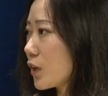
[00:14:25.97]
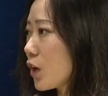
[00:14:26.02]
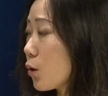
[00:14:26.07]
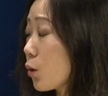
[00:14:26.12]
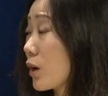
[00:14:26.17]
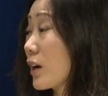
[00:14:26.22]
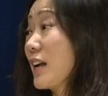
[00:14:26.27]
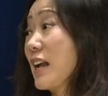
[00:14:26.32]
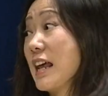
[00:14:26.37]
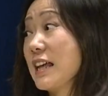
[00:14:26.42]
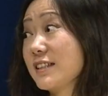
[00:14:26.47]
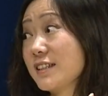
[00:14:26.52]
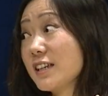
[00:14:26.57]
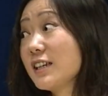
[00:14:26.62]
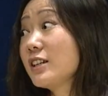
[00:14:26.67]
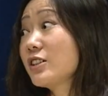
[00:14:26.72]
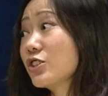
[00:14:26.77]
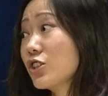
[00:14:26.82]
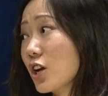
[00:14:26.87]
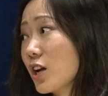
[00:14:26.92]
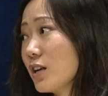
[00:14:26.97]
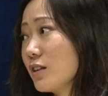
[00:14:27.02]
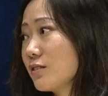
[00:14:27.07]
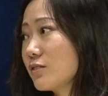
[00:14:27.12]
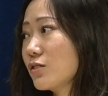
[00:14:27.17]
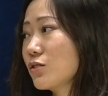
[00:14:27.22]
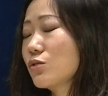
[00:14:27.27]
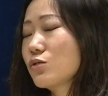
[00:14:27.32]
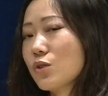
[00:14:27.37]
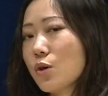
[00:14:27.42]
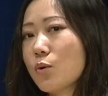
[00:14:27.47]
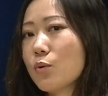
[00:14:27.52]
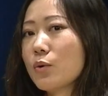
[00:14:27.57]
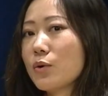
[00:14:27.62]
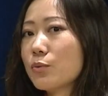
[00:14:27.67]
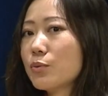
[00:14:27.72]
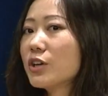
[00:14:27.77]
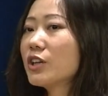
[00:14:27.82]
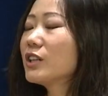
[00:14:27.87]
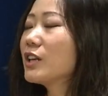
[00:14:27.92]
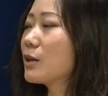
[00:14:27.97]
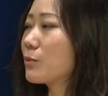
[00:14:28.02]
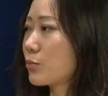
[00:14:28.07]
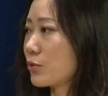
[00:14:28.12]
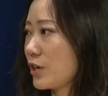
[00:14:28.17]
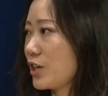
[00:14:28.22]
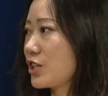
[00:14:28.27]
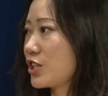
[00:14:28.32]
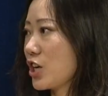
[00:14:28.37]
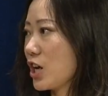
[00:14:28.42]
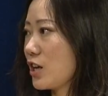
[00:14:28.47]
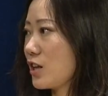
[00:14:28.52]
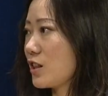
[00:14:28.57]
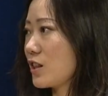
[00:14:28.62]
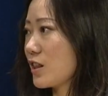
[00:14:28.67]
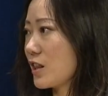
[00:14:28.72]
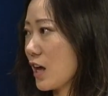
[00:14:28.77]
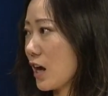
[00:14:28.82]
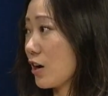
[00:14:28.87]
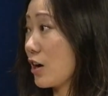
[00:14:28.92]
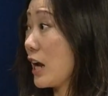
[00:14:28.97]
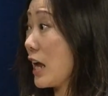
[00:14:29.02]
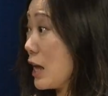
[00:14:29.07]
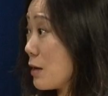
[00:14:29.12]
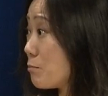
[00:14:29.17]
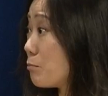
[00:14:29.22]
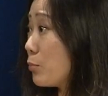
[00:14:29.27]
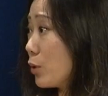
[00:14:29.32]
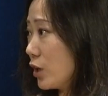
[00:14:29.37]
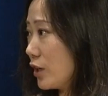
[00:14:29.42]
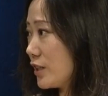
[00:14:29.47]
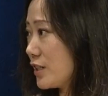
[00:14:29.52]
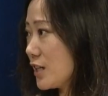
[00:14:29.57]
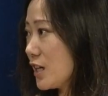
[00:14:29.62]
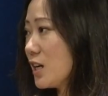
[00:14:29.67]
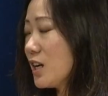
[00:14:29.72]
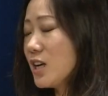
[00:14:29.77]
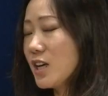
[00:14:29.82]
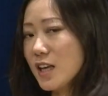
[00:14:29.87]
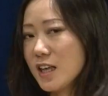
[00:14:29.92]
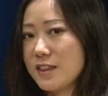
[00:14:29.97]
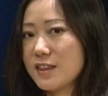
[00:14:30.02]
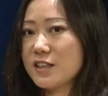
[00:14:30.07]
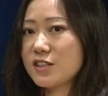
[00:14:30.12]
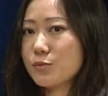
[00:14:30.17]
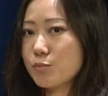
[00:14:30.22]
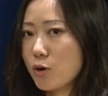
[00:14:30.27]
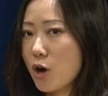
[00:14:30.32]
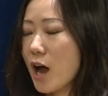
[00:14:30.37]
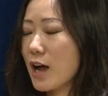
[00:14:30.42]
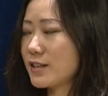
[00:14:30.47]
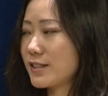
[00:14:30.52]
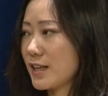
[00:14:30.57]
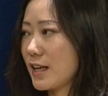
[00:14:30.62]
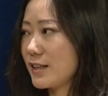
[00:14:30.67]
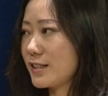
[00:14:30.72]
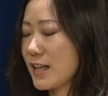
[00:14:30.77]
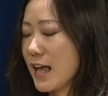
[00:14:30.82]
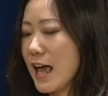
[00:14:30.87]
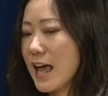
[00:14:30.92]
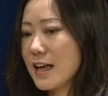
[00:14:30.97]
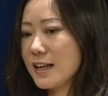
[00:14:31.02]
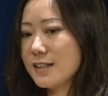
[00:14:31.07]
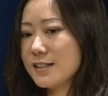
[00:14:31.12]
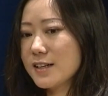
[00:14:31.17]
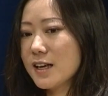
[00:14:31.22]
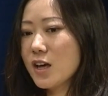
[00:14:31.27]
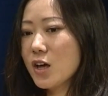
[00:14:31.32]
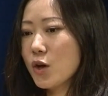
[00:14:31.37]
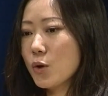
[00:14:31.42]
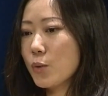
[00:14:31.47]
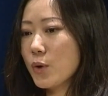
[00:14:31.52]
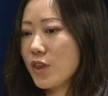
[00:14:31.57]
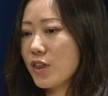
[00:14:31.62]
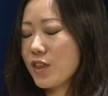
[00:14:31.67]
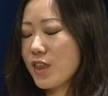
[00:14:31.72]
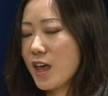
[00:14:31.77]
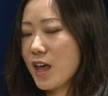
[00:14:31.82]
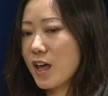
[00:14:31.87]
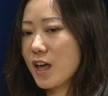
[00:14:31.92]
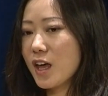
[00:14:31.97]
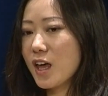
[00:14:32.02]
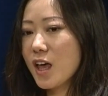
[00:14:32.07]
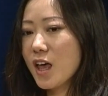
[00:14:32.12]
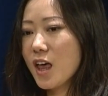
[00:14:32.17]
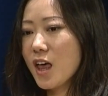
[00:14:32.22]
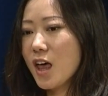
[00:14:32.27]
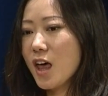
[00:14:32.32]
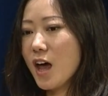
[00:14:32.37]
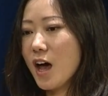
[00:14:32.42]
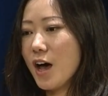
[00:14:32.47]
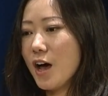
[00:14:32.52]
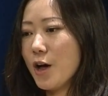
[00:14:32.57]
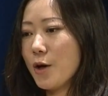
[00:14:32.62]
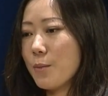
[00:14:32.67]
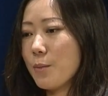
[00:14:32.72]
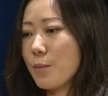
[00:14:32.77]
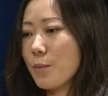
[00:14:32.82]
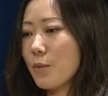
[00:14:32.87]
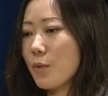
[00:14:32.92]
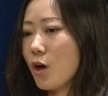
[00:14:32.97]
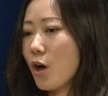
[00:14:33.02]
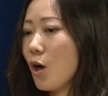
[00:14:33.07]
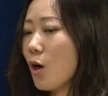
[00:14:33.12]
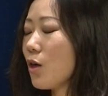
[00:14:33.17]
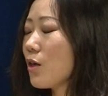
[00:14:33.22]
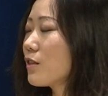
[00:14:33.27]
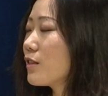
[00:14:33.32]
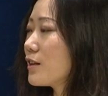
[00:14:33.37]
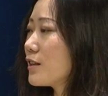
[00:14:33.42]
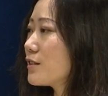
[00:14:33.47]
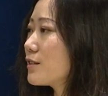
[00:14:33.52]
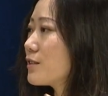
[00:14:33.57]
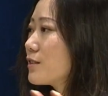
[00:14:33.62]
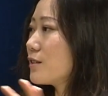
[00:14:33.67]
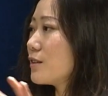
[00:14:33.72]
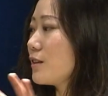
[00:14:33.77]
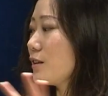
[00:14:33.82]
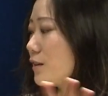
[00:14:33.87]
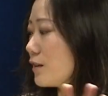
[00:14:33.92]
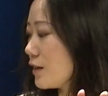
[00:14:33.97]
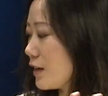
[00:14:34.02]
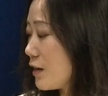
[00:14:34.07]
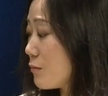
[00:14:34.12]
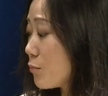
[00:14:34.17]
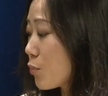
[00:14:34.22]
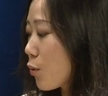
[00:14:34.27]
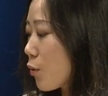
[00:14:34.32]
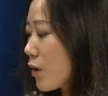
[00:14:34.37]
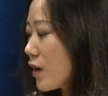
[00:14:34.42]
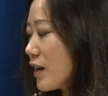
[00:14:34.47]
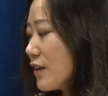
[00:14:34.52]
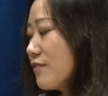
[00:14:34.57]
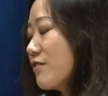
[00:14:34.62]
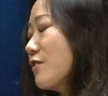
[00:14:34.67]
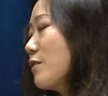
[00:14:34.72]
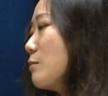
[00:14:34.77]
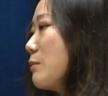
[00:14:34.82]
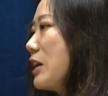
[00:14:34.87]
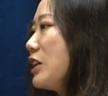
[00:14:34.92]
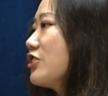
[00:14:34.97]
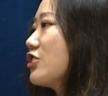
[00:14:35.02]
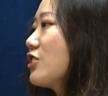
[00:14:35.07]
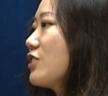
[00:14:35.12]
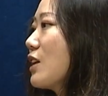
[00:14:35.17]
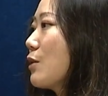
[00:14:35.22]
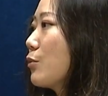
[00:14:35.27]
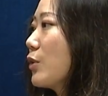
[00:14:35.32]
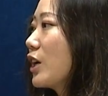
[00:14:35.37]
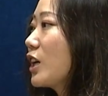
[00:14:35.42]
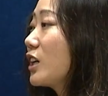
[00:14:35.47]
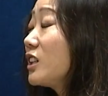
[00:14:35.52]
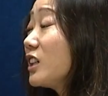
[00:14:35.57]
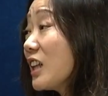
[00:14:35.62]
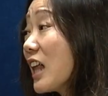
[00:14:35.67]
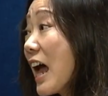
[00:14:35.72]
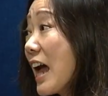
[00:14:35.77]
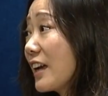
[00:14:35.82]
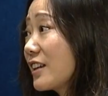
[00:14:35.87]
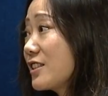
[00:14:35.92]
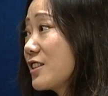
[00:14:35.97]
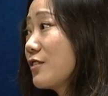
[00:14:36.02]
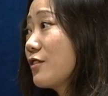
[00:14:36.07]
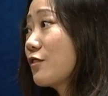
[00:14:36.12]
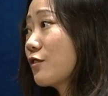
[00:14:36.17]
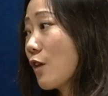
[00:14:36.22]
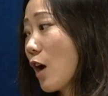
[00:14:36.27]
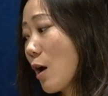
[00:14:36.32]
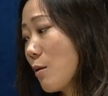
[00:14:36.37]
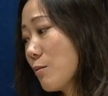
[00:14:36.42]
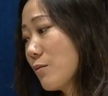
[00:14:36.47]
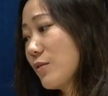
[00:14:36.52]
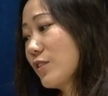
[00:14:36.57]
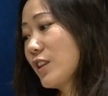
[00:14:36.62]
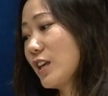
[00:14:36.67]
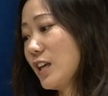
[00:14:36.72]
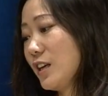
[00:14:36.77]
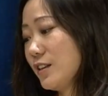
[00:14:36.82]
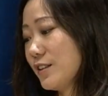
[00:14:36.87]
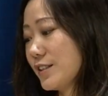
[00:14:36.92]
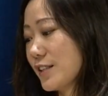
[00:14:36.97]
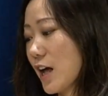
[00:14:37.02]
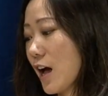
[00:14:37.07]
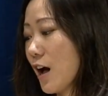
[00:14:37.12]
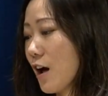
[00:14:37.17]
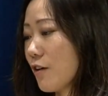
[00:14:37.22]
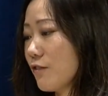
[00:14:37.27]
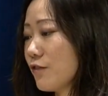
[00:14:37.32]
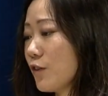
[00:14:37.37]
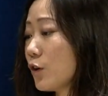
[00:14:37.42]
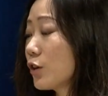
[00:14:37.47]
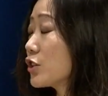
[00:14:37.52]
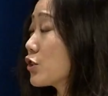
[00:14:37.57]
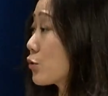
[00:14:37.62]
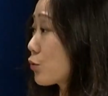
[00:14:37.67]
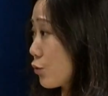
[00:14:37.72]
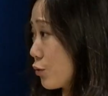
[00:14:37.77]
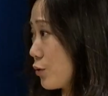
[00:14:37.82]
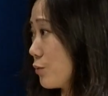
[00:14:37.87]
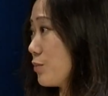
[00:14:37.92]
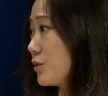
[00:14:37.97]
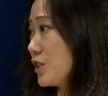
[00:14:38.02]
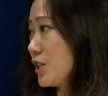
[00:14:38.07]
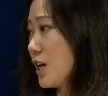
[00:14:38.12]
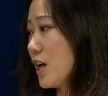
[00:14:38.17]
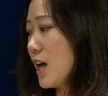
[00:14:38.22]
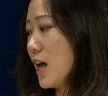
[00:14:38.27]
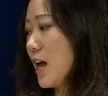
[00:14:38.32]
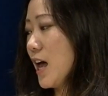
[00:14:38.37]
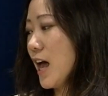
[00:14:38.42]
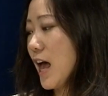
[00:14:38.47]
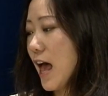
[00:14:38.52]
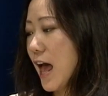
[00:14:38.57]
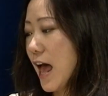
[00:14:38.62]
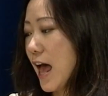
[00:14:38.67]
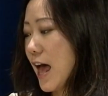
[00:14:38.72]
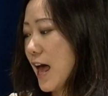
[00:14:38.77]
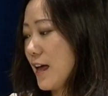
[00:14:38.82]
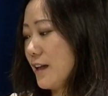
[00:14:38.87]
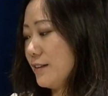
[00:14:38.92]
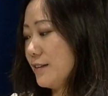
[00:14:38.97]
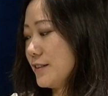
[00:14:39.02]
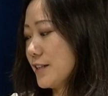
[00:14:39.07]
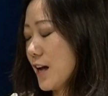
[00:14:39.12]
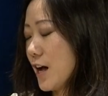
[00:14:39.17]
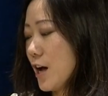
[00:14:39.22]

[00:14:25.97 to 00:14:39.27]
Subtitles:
organizations, so we really appreciate their input in this process. And we think all this important information that we collect from these focus groups and